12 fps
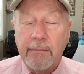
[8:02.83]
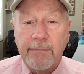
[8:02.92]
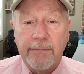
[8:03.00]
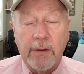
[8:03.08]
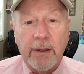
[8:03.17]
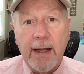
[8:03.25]

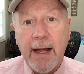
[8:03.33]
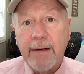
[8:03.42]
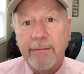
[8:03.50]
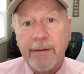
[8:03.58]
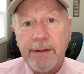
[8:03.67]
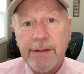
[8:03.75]
for a lot
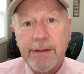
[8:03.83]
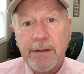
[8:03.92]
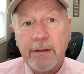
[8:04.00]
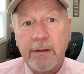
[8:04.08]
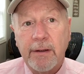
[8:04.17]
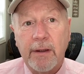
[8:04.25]
of us,
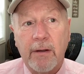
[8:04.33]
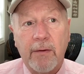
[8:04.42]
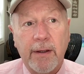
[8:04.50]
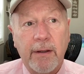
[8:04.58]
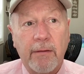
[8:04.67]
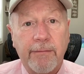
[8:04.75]

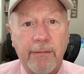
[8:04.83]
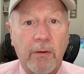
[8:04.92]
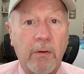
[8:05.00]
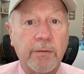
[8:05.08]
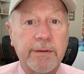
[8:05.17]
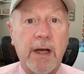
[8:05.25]
I know for
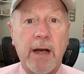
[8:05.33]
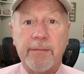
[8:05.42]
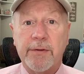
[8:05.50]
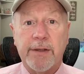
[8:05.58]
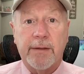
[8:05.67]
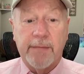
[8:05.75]
old
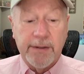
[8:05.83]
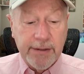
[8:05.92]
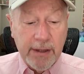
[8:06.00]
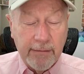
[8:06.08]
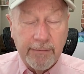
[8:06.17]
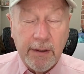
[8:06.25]
timers like
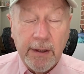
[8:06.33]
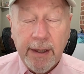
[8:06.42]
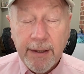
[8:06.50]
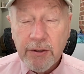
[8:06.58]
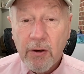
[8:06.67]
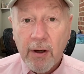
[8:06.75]
myself,
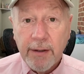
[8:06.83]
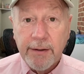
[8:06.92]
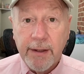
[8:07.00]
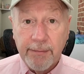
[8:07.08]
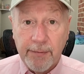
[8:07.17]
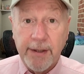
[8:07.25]
it's hard
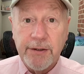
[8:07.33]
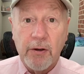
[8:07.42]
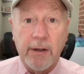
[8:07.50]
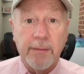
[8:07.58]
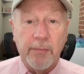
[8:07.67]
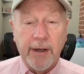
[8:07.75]

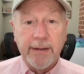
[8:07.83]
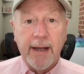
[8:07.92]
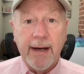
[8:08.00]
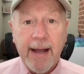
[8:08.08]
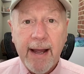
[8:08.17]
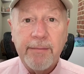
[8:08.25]
to break
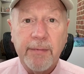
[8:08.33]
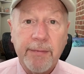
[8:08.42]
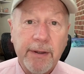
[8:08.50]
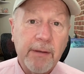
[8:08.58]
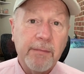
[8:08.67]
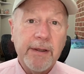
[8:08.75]
that habit.
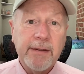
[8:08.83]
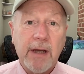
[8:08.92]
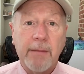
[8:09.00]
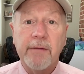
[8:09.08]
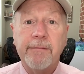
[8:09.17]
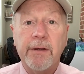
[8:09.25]
But in the
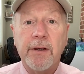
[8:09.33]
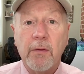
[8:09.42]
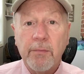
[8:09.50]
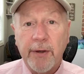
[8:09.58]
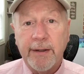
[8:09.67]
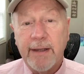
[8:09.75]
meantime, if you
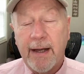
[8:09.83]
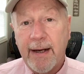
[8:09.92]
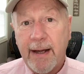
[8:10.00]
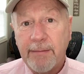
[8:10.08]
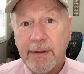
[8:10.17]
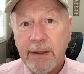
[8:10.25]
don't break that
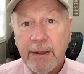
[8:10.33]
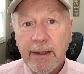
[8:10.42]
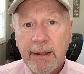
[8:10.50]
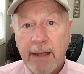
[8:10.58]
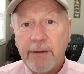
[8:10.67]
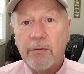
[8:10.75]
habit
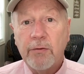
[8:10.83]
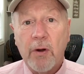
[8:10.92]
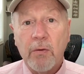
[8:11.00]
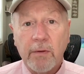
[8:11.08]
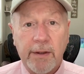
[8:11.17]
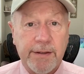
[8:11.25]
and you
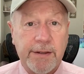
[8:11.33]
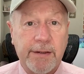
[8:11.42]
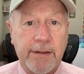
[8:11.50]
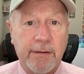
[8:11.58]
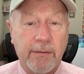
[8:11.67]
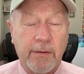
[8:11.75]
don't listen
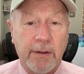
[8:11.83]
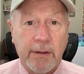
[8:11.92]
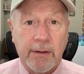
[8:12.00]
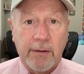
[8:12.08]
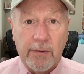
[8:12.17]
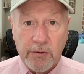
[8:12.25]
to
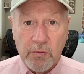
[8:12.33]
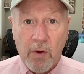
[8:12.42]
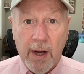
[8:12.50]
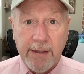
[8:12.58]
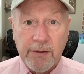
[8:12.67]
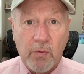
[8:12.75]
those
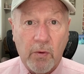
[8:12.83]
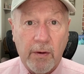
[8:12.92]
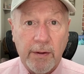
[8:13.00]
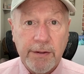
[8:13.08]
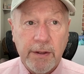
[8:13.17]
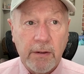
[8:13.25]
wise
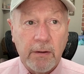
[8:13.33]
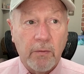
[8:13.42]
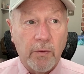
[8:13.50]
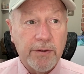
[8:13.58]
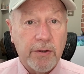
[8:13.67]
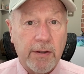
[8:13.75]
words,
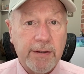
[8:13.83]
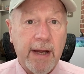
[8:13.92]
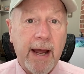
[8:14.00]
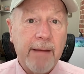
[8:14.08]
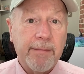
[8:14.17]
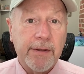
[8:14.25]
what starts to
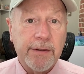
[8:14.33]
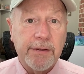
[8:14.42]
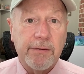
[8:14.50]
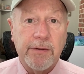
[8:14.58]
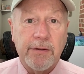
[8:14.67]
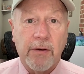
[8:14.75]
happen is
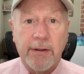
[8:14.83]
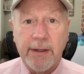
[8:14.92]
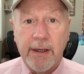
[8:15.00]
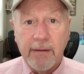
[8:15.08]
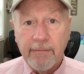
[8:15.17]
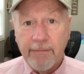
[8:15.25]
you start to
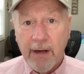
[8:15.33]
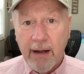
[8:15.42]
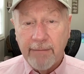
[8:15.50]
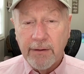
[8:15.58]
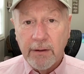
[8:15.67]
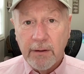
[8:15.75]
get
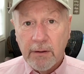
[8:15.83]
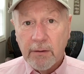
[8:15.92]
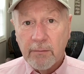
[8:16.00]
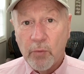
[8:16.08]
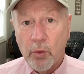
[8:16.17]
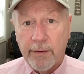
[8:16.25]
involved
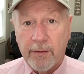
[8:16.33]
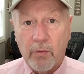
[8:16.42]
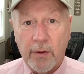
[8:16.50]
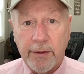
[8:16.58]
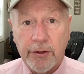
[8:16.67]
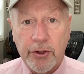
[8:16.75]
more than
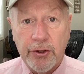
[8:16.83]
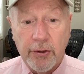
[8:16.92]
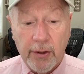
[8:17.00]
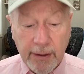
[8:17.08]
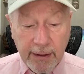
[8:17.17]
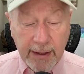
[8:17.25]
what you
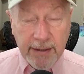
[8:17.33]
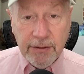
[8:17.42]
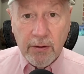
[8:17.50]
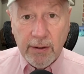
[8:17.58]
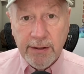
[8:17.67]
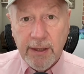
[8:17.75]
should, and that
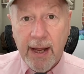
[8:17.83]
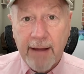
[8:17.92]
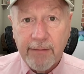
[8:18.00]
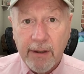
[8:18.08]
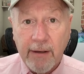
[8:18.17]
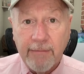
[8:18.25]
starts
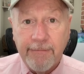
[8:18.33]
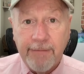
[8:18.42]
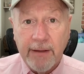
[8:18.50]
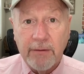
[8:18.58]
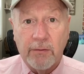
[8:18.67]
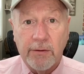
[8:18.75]
having an
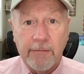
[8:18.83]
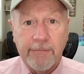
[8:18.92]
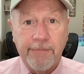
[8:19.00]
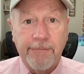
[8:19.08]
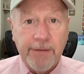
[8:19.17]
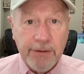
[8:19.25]
effect on your
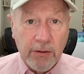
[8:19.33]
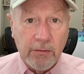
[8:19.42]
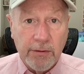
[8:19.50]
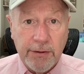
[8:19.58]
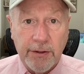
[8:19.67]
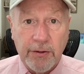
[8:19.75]

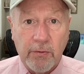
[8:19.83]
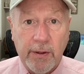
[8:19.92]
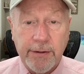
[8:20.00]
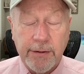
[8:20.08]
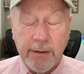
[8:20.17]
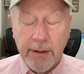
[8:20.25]
physical
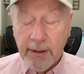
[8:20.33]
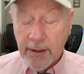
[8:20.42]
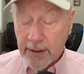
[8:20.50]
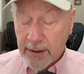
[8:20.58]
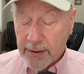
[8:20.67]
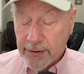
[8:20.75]
situation.
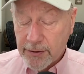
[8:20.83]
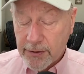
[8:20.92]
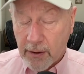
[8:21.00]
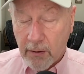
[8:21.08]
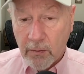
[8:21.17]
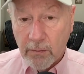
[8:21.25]

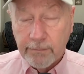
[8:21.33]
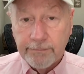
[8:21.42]
So,